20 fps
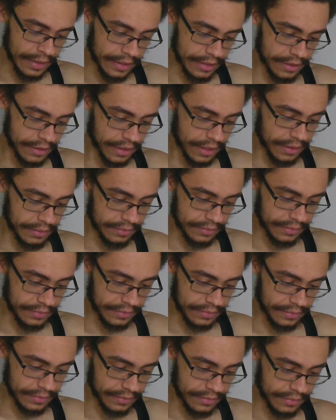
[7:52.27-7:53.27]
Let's see.
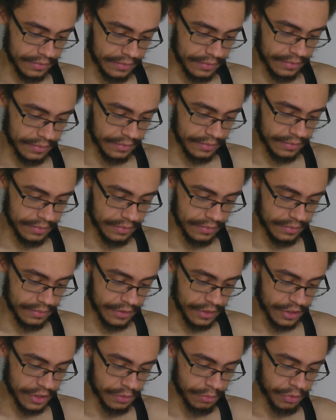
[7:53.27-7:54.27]

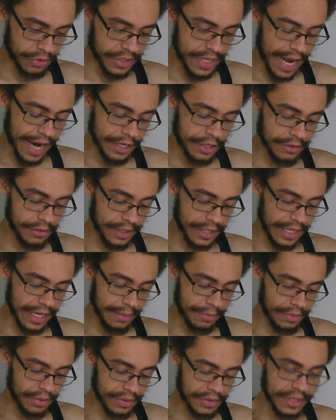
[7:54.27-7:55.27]
Just protect her and
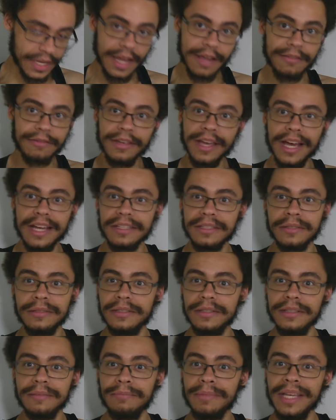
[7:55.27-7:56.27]
keep her safe.
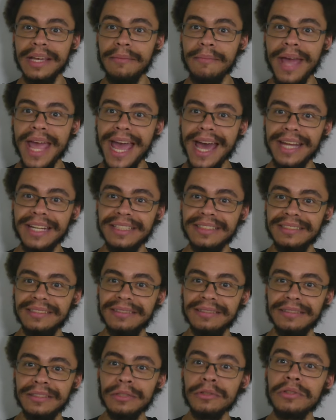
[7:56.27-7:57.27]
Yes, be a man.
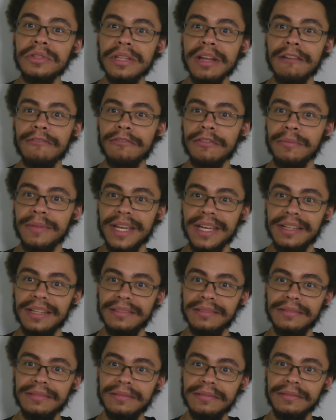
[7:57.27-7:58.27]
Do stuff for
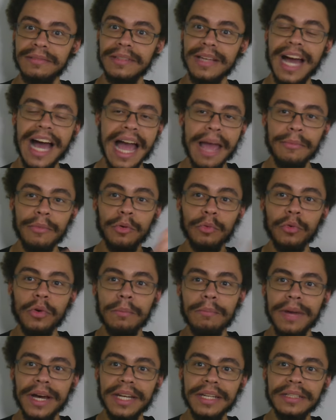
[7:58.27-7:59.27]
me. I'm a
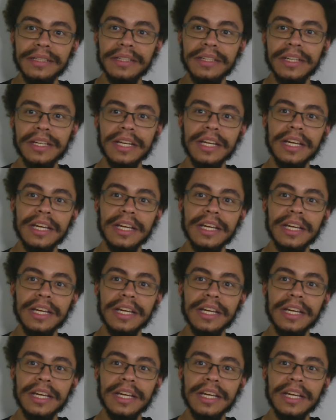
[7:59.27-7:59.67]
woman.